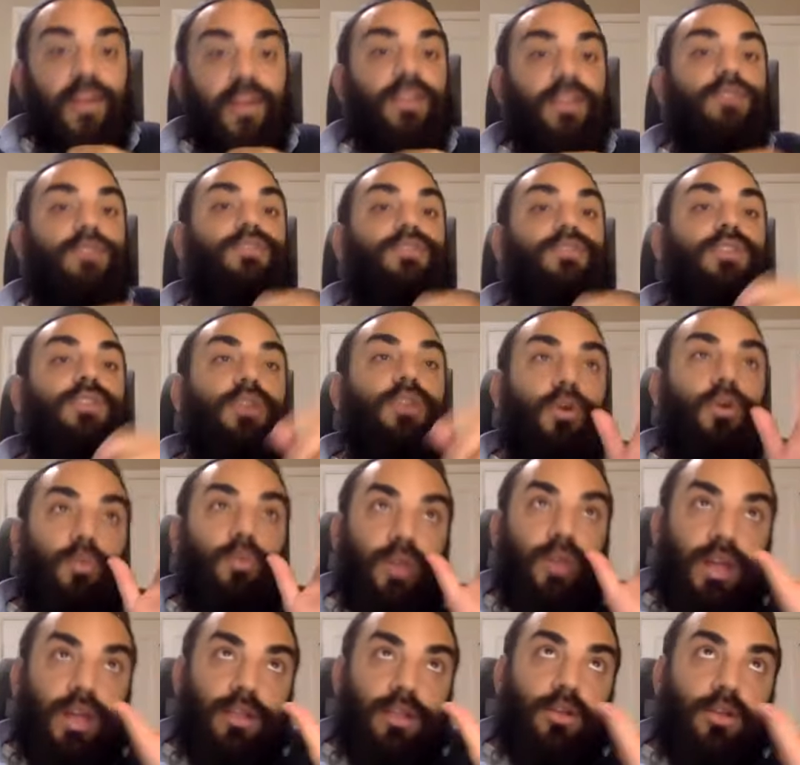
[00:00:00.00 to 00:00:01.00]
even though
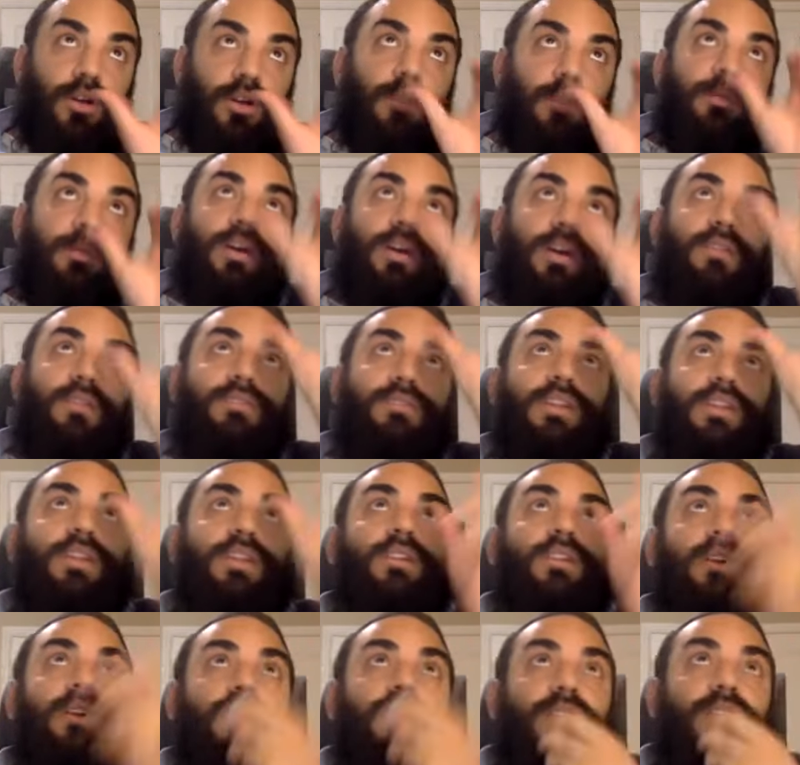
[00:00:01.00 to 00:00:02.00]
when I look above and I
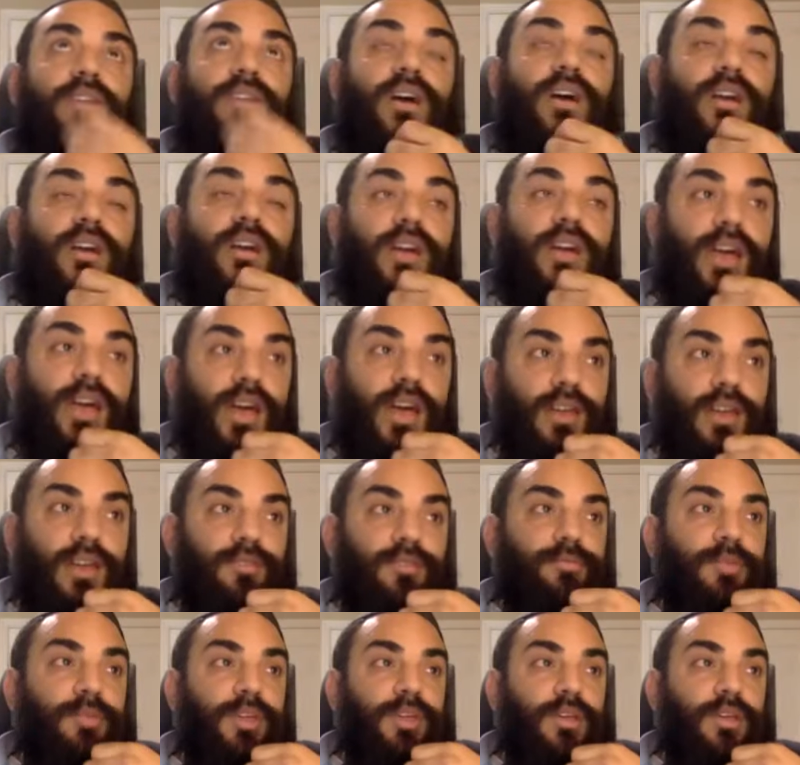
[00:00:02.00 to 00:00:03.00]
look at the darga ahead
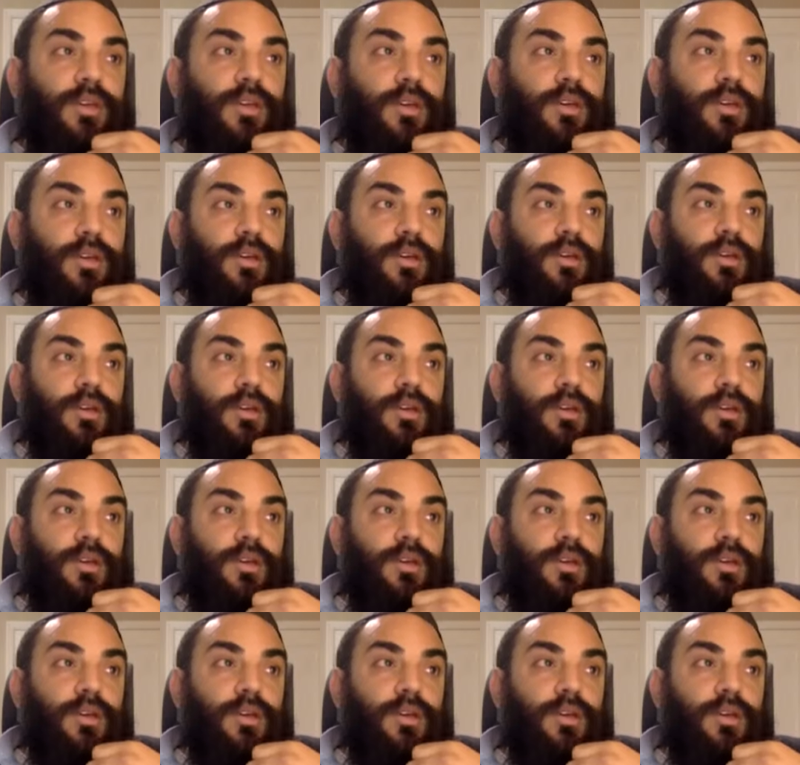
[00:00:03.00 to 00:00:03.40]
of me,